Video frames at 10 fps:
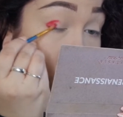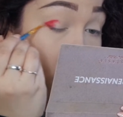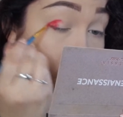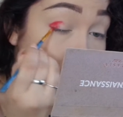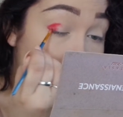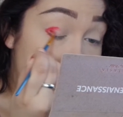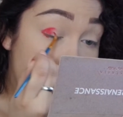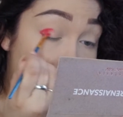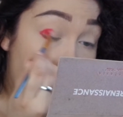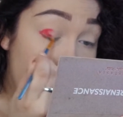on
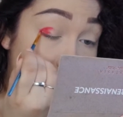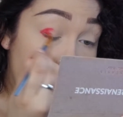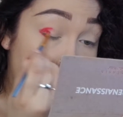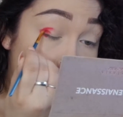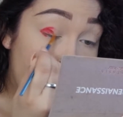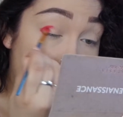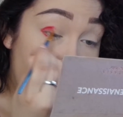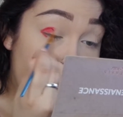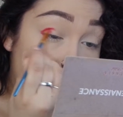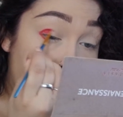this outer corner
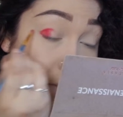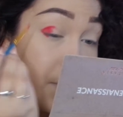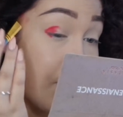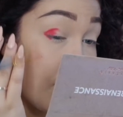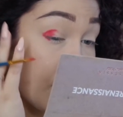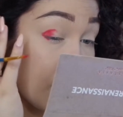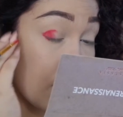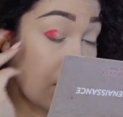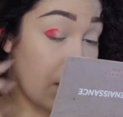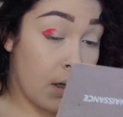area.
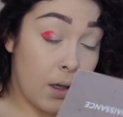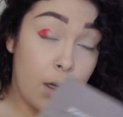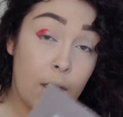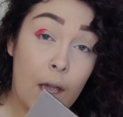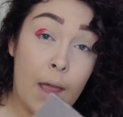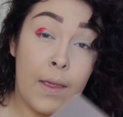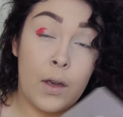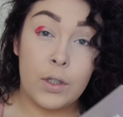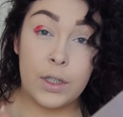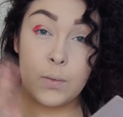And
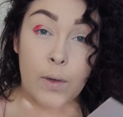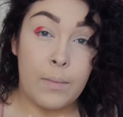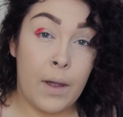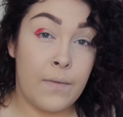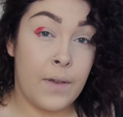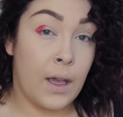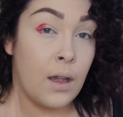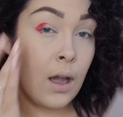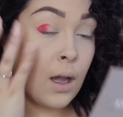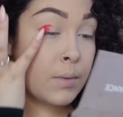then just with my
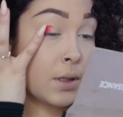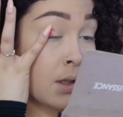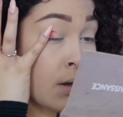finger, I'm just